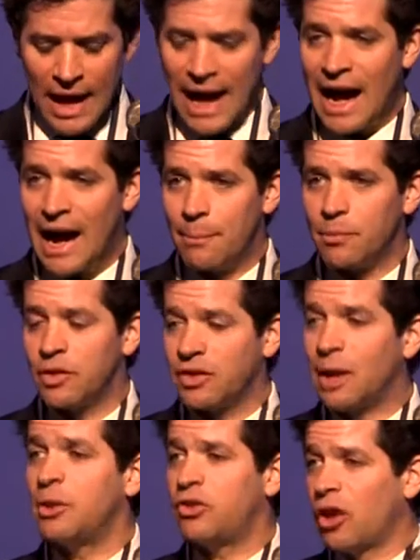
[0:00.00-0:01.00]
The
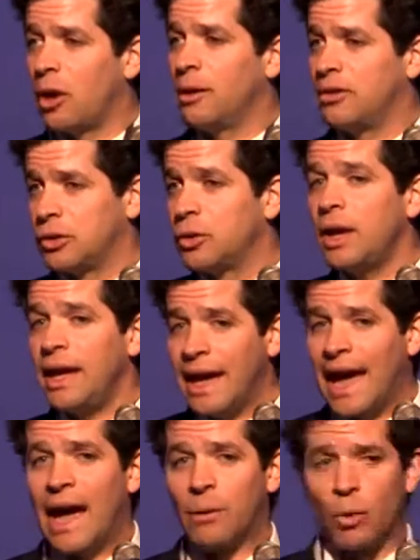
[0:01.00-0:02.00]
WTO is looking
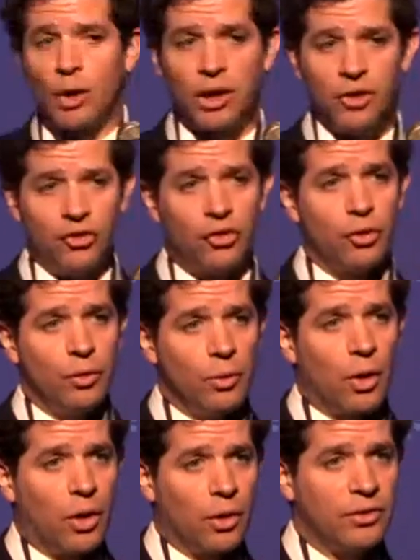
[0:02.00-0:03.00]
at what it can do
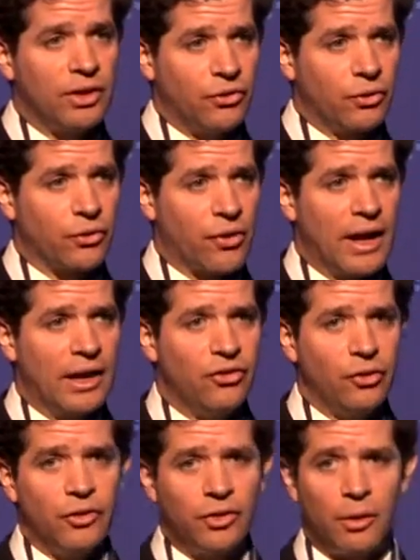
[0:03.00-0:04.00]
on digital trade
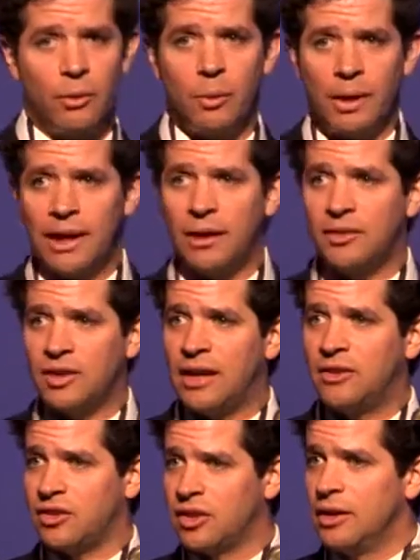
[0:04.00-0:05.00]
issues. So, in a
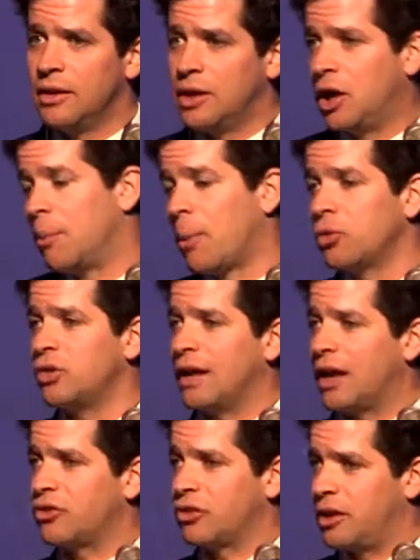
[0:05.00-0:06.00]
sense, you know,
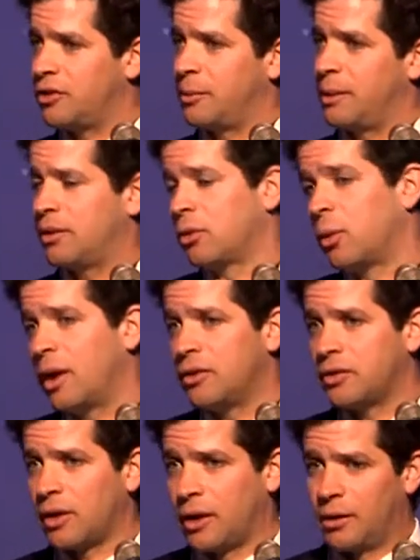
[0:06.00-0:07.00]
multilateralism is
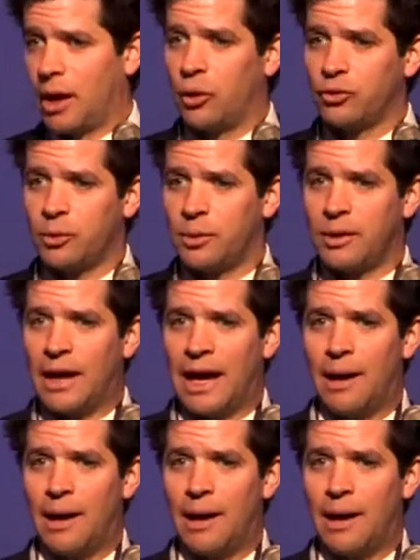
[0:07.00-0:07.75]
always an ultimate